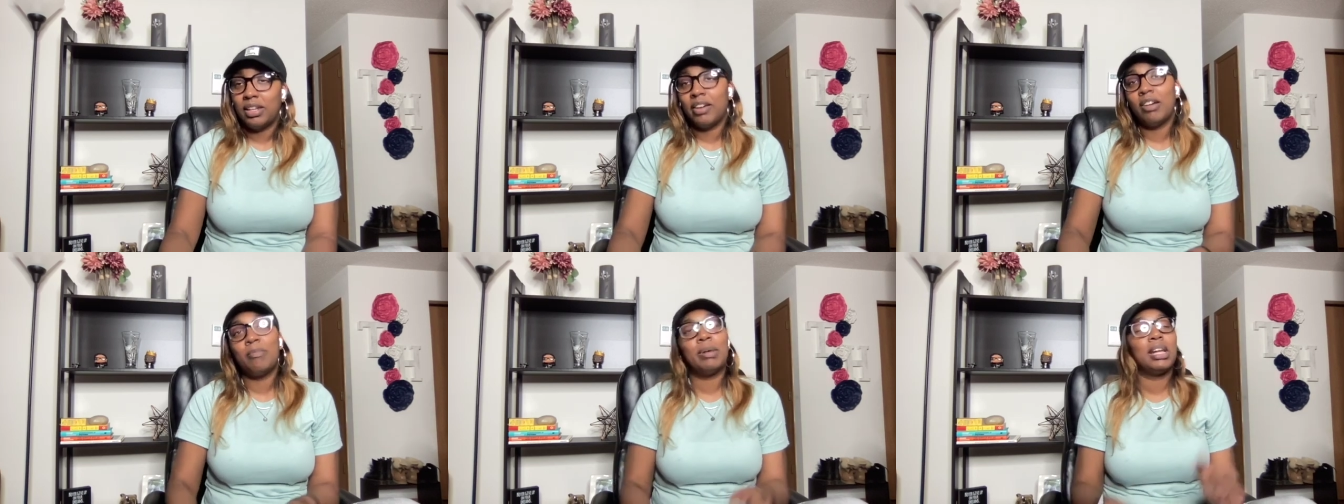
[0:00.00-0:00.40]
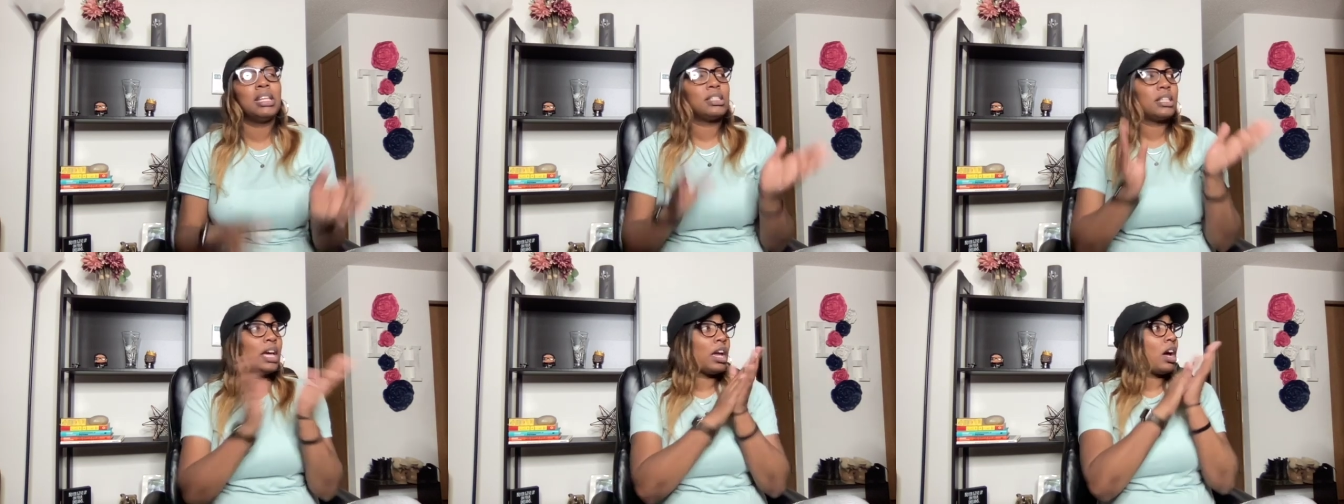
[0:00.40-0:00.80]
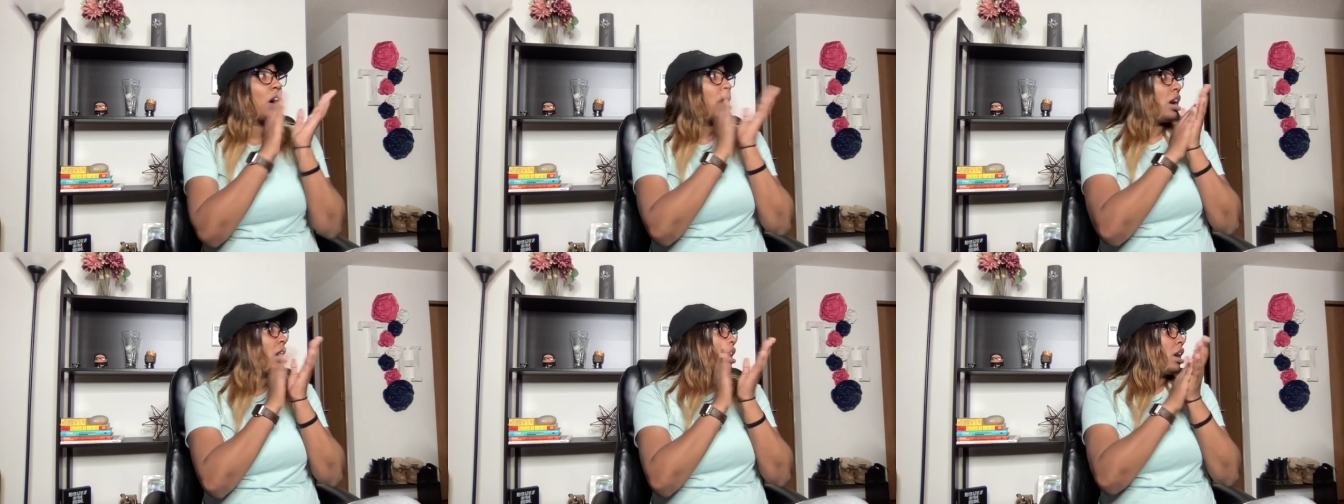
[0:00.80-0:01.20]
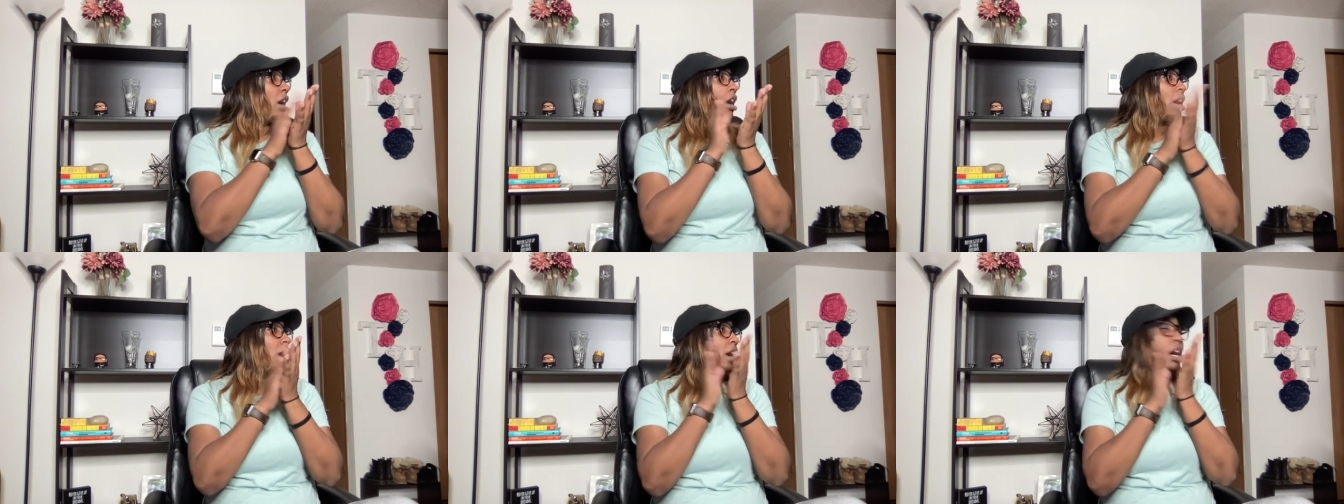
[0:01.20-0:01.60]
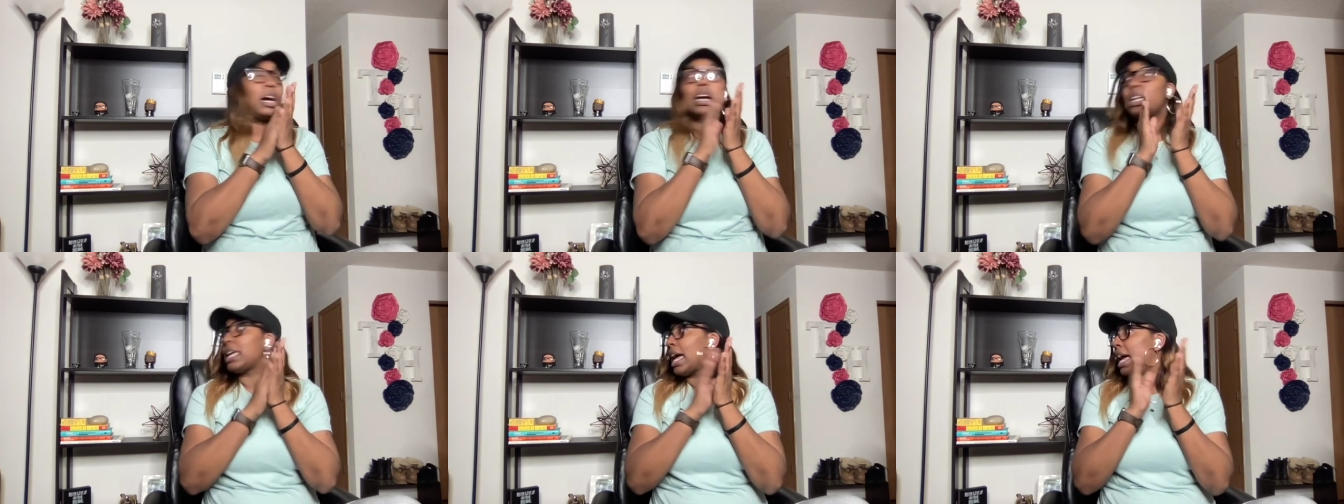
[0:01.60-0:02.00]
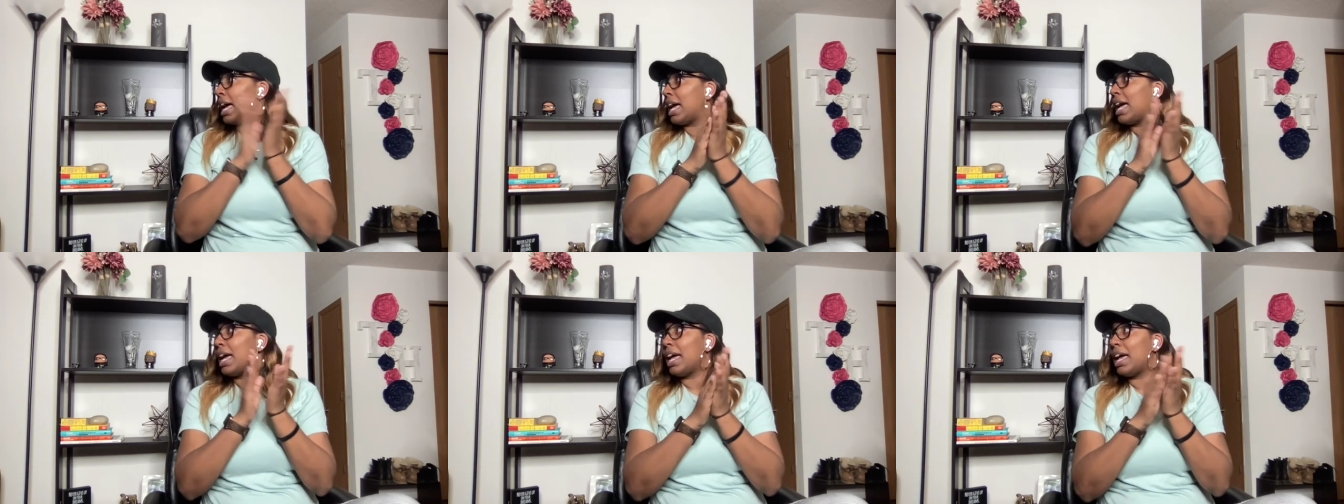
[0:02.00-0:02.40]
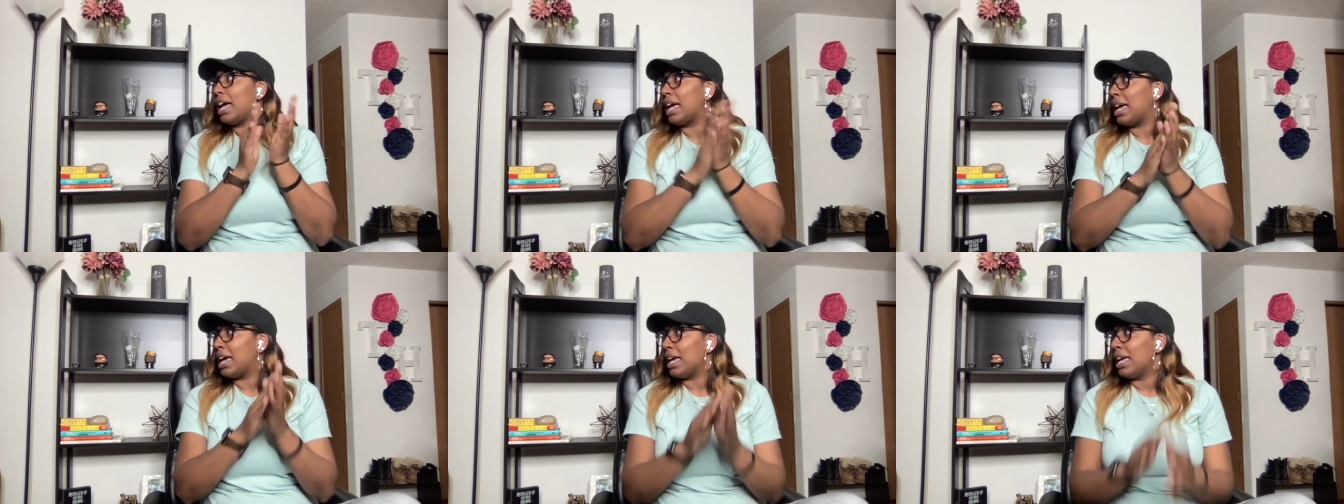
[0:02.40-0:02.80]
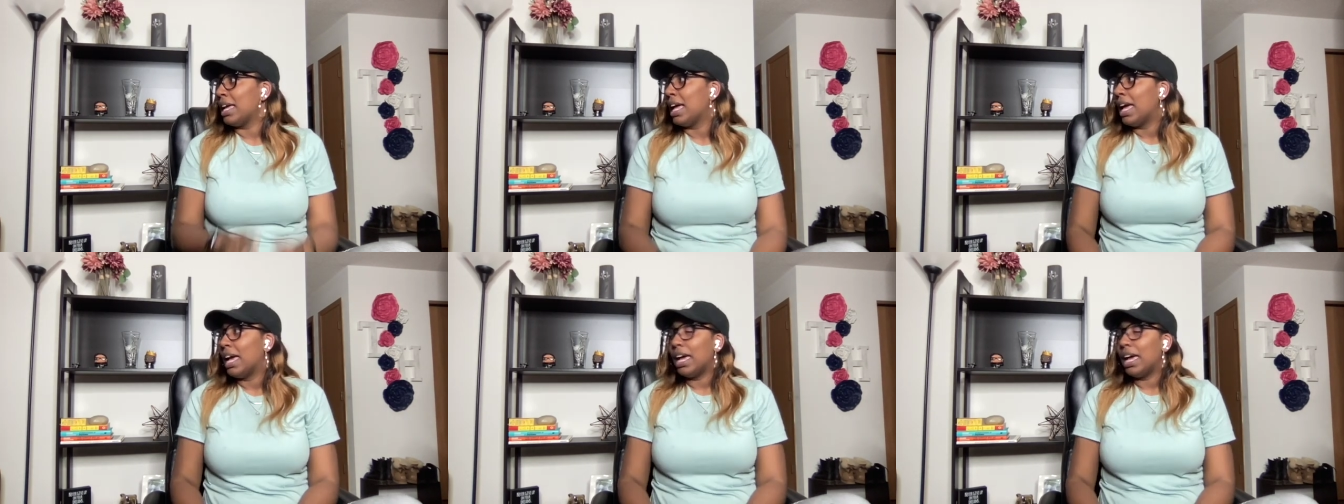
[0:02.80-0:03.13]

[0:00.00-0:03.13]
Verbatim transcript: And everybody's like, oh, yay.